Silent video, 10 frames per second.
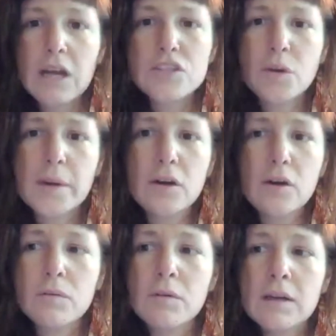so I
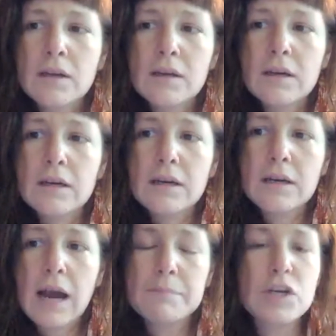know
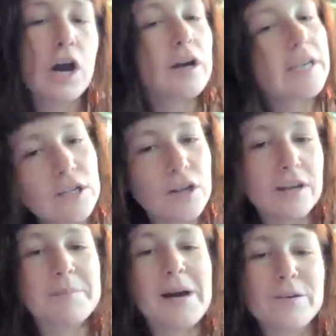I'm talking a
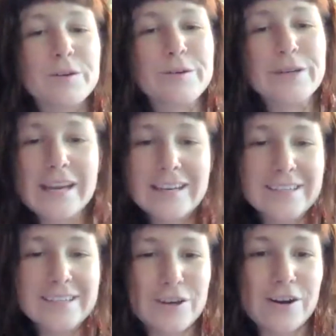lot about creating
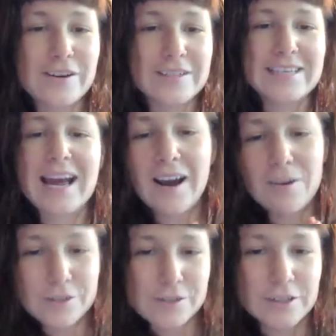songs and how
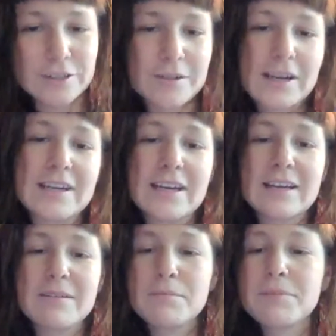to songwrite
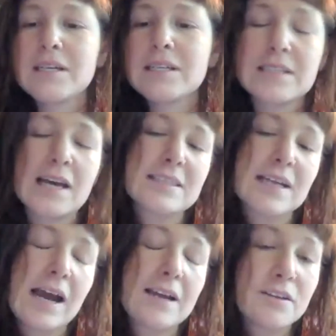because that's
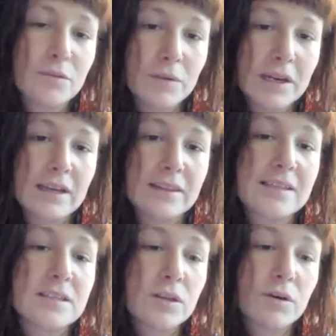kind of the way
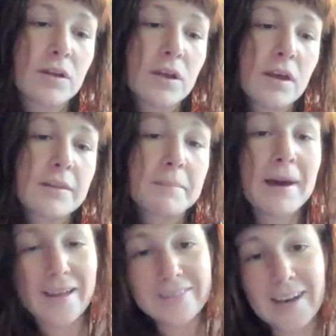that's the the
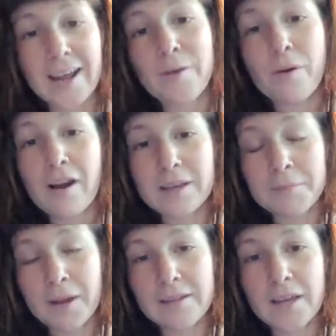path that I walk in
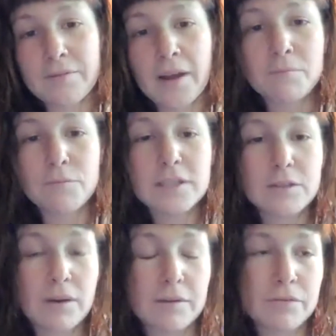my life. I'm really
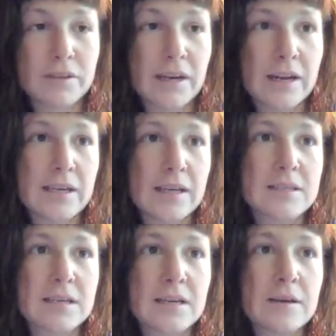grateful that I get
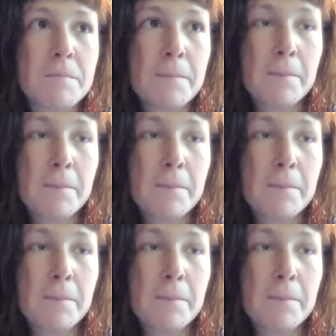to